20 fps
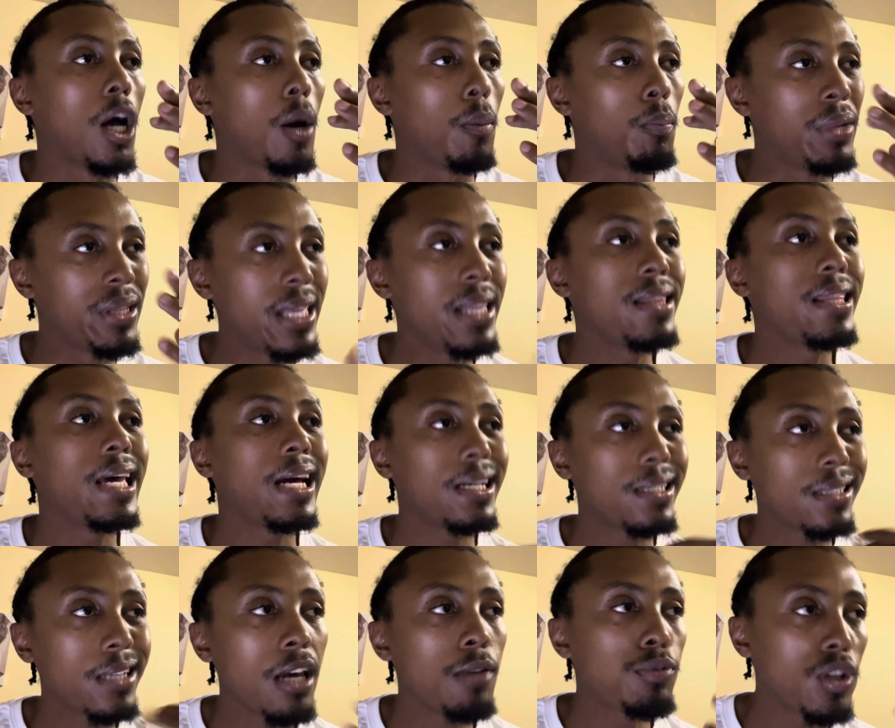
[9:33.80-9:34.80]
but then there are
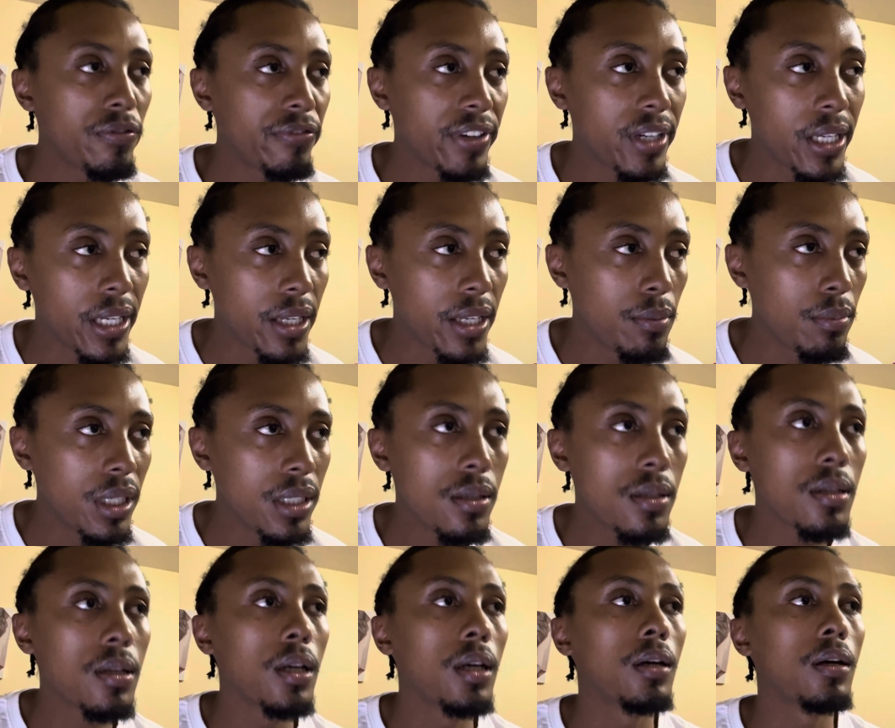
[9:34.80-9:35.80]
types of
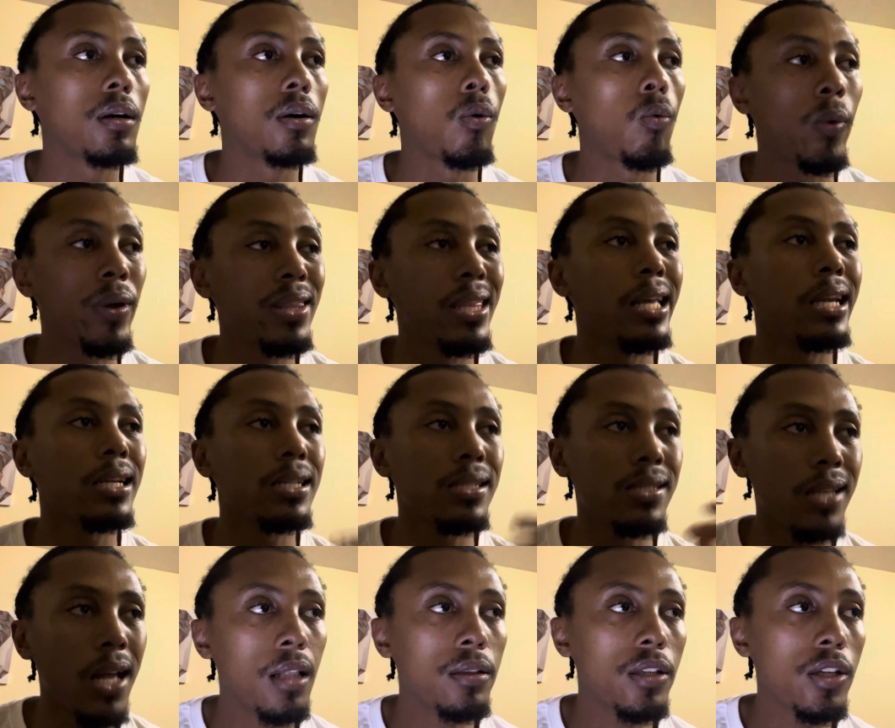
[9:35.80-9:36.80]
agreements where they
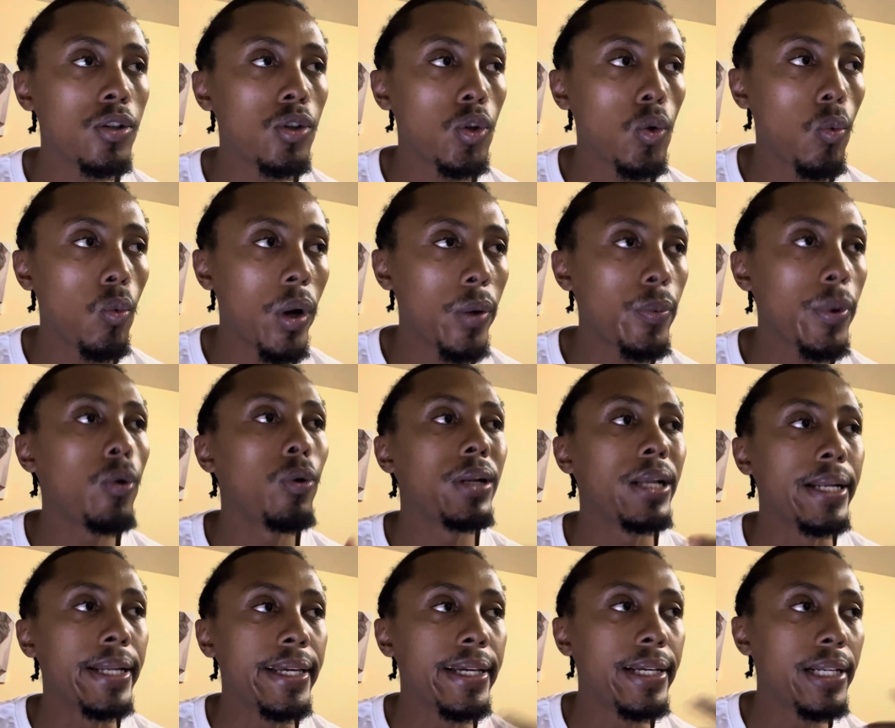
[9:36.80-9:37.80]
result into what we call a
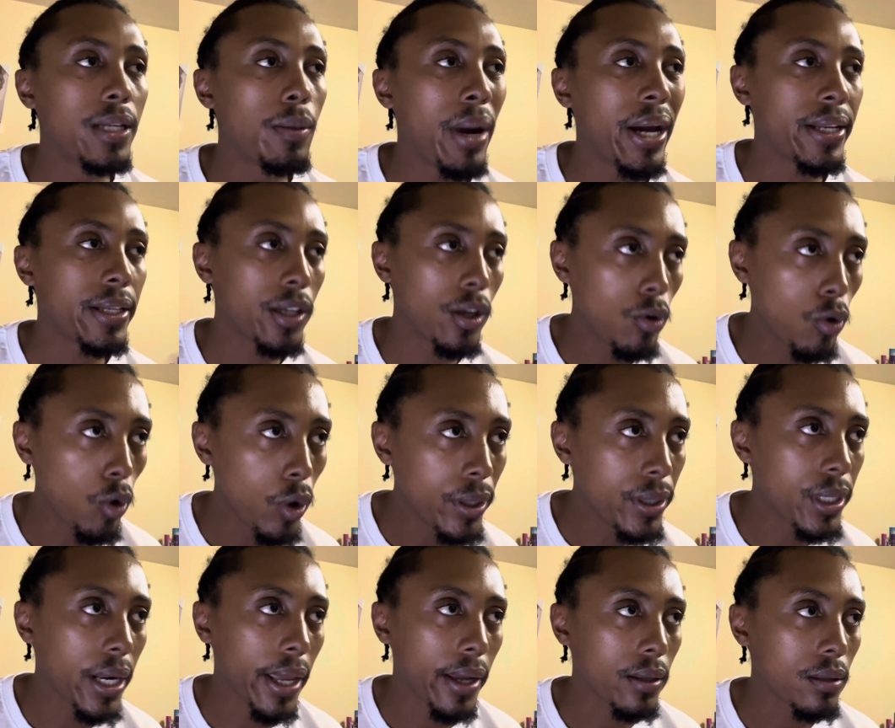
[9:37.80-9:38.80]
legally binding
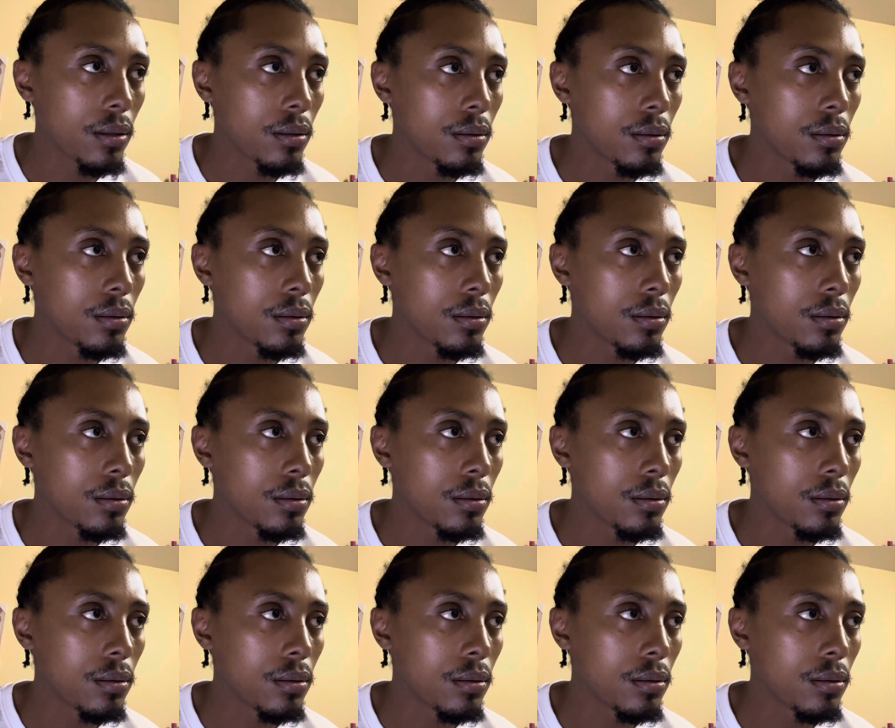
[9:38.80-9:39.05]
contract.